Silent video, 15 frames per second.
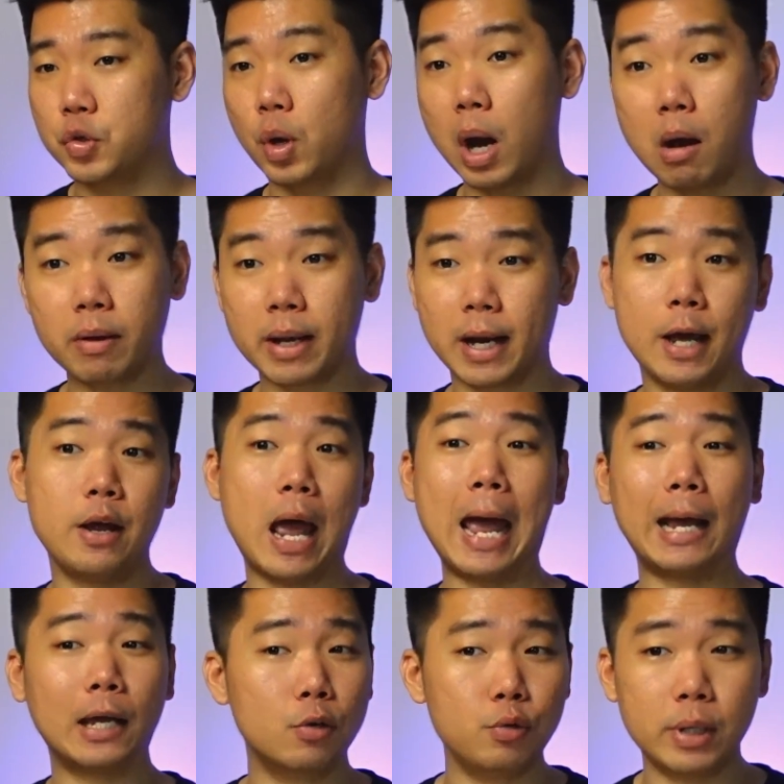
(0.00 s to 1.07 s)
So how can I
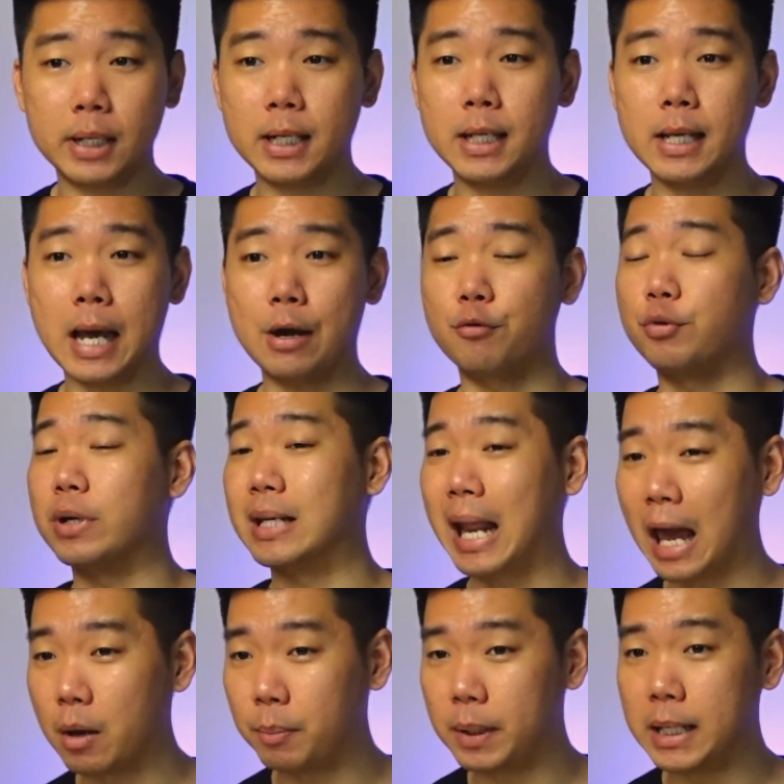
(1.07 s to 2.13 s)
accurately and
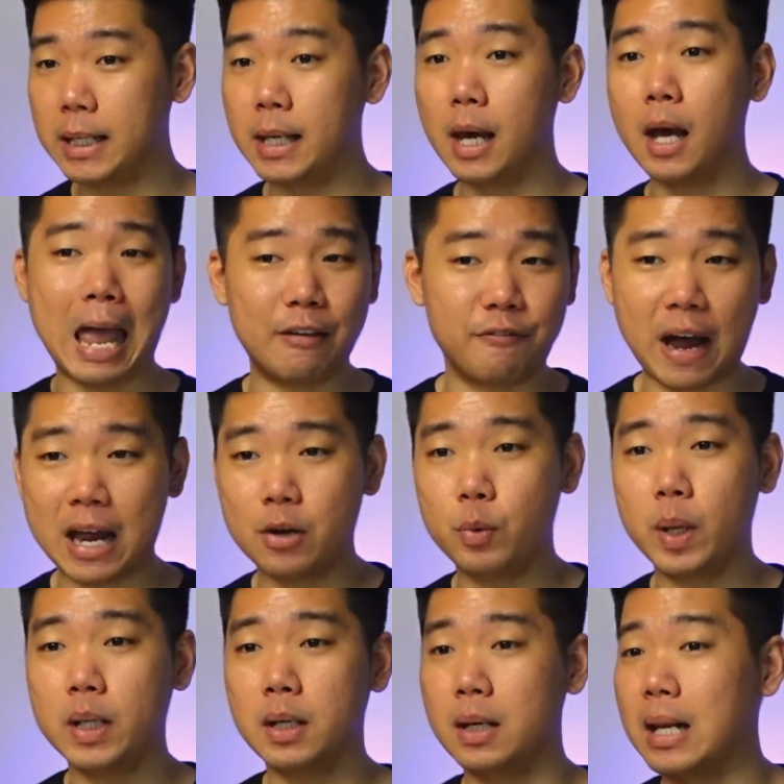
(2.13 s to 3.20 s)
reliably
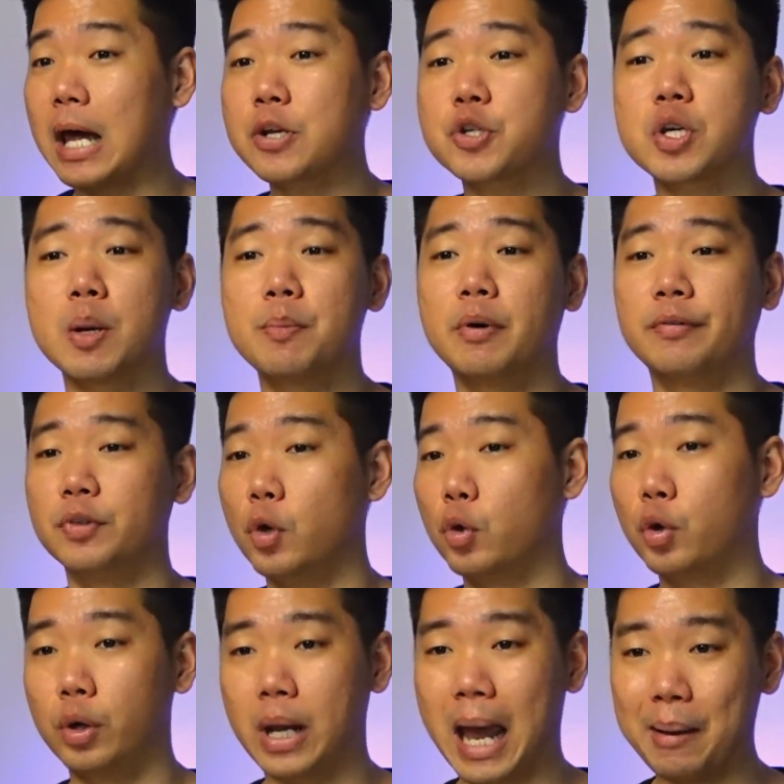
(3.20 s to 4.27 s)
evaluate a large number of
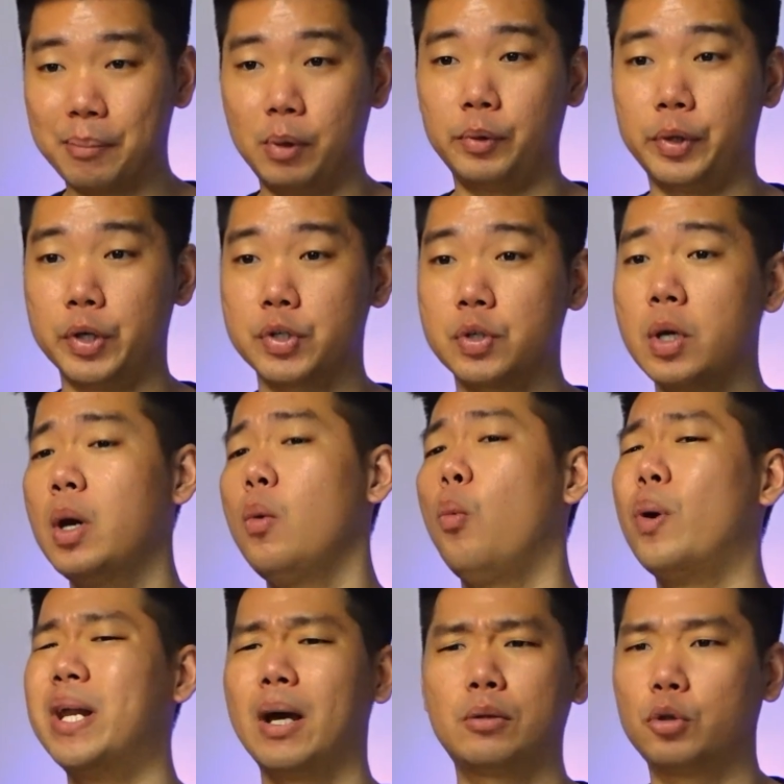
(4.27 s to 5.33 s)
no-code app builders
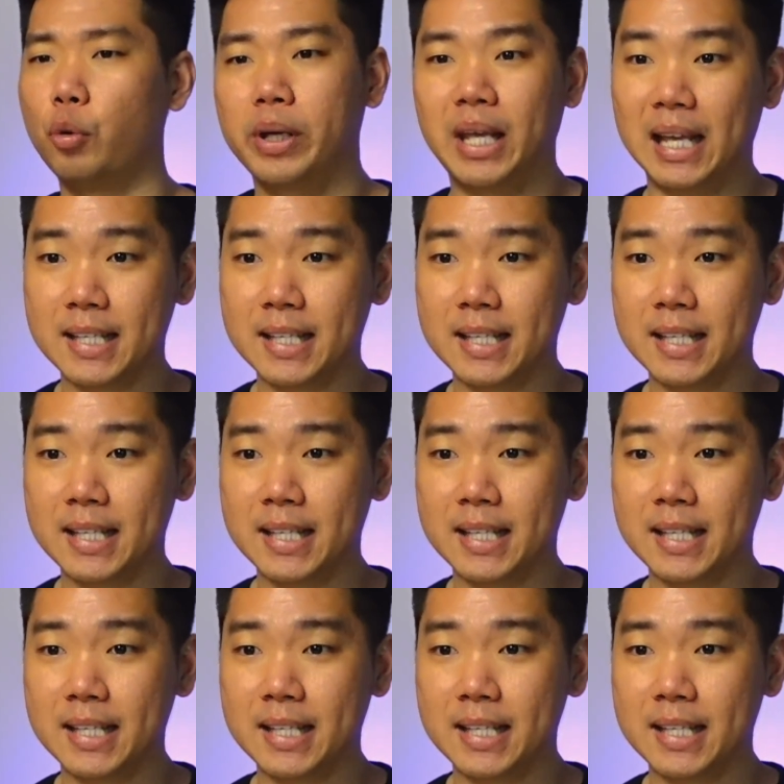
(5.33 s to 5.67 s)
without going